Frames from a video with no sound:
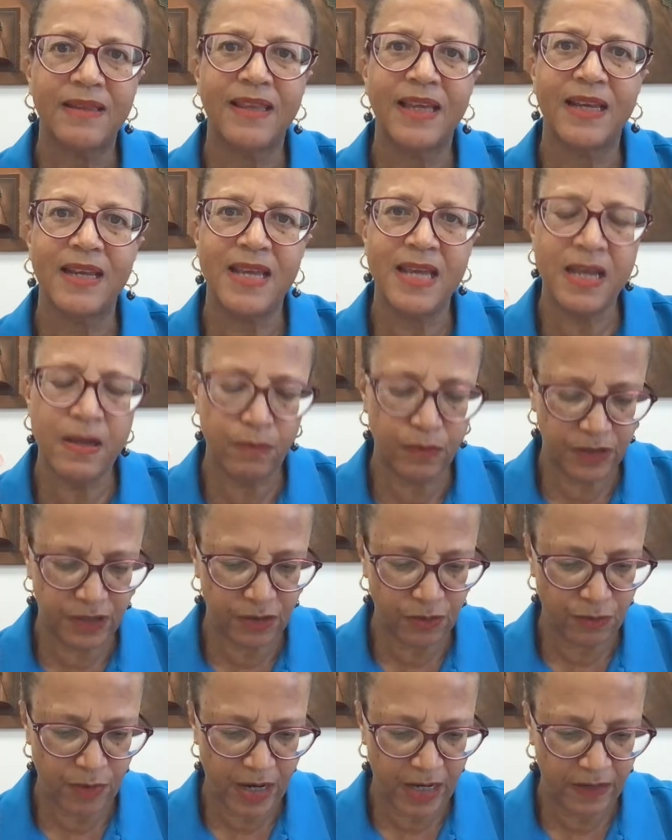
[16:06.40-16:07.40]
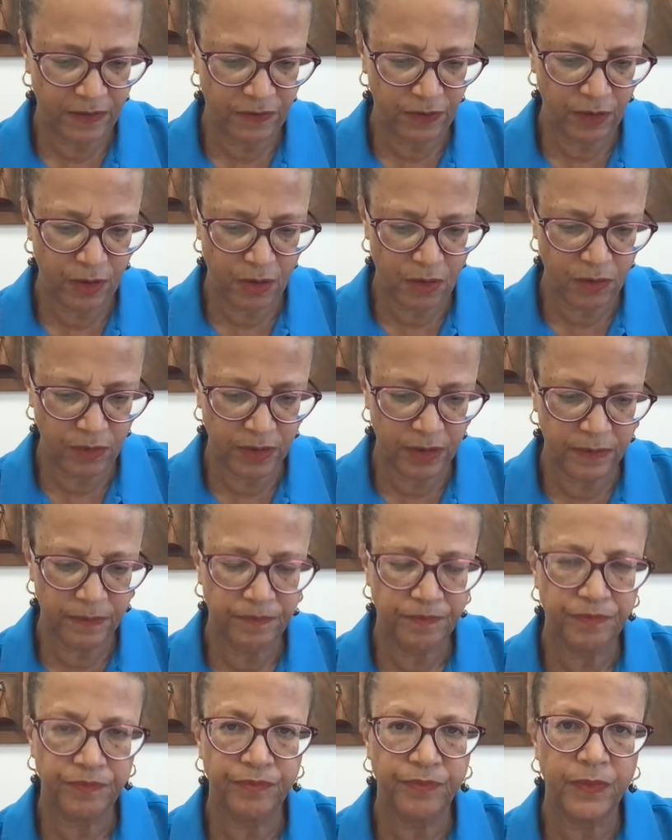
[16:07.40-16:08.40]
that he was the rightful owner,
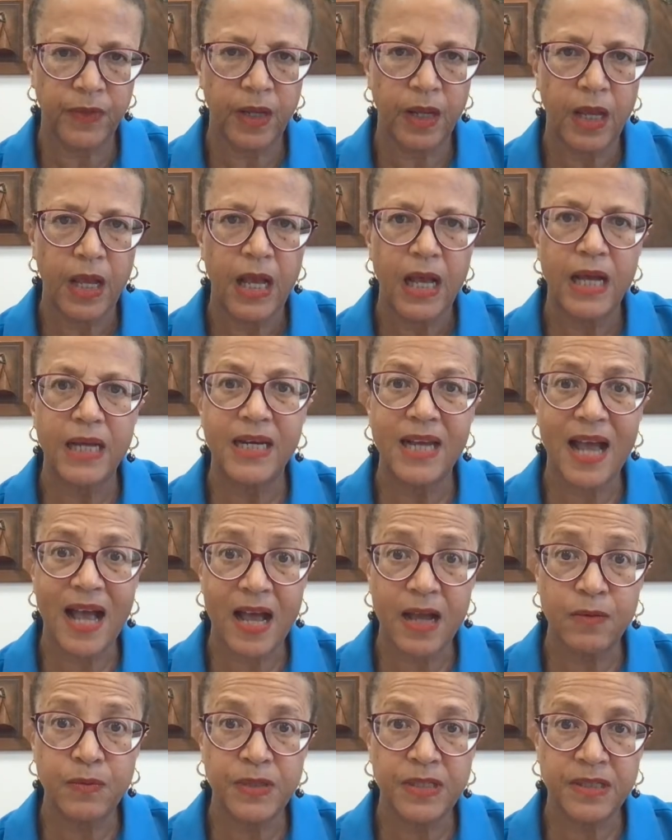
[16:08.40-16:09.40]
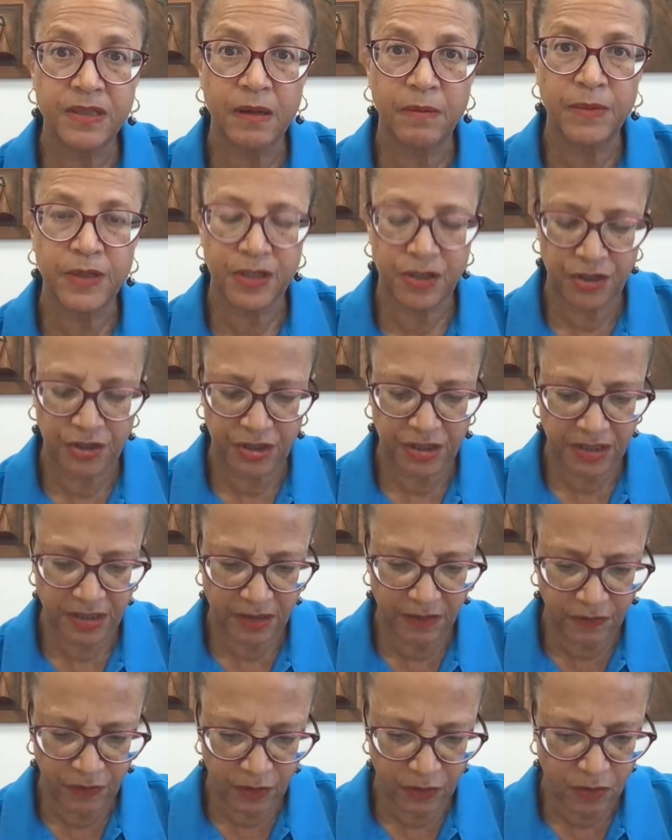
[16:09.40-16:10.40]
and I was summoned to
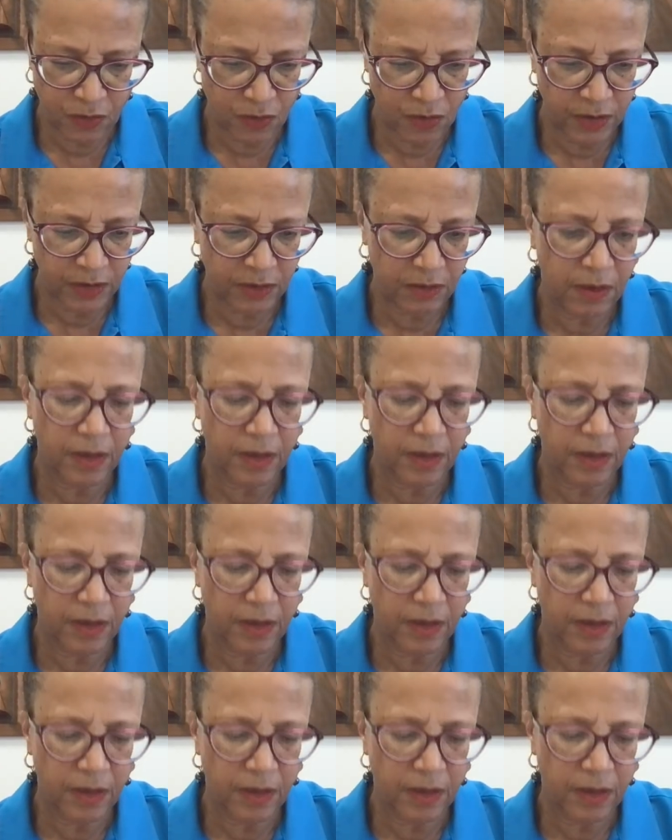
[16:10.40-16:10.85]
civil court